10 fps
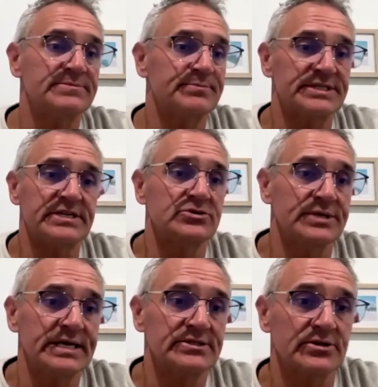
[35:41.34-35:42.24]
Potential
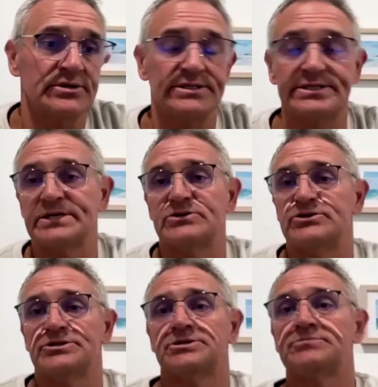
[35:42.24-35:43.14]
downside is
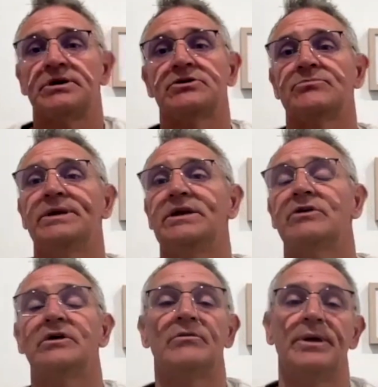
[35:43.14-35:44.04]
it could be
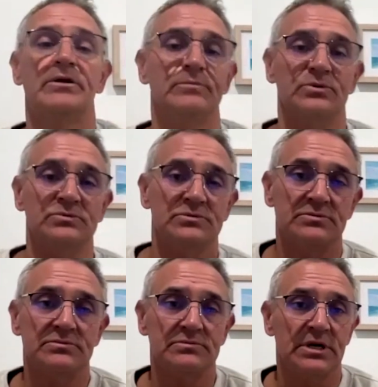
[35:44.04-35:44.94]
irreparable.
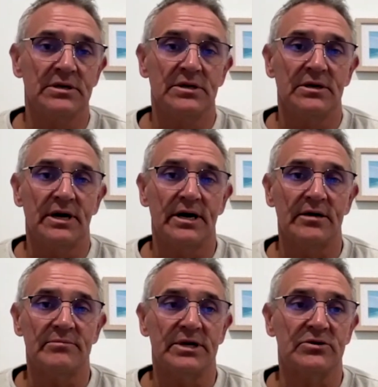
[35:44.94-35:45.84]

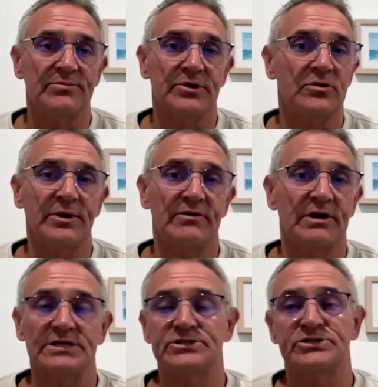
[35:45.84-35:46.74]
It could be a
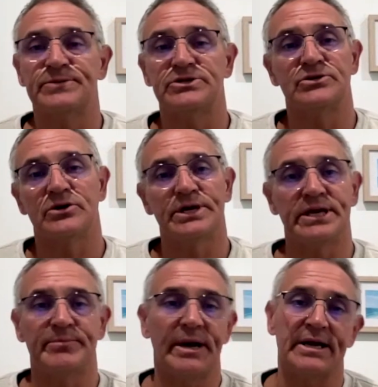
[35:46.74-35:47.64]
relationship that you're not going
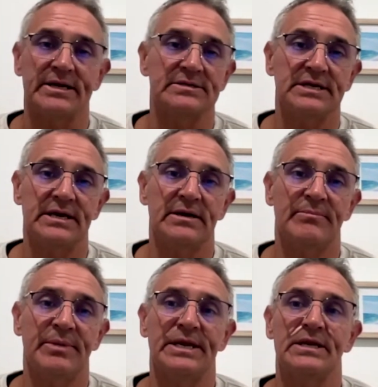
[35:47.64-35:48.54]
to get back.
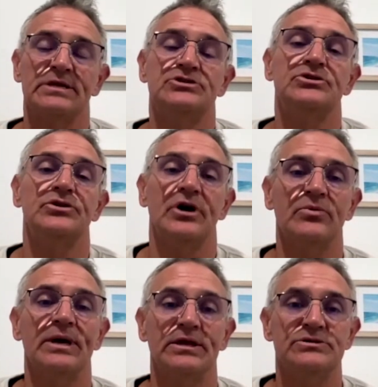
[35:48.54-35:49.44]
But at least you know
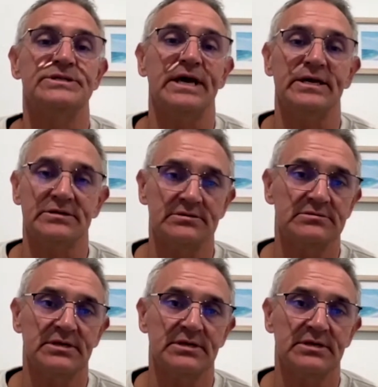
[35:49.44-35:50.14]
where you stand.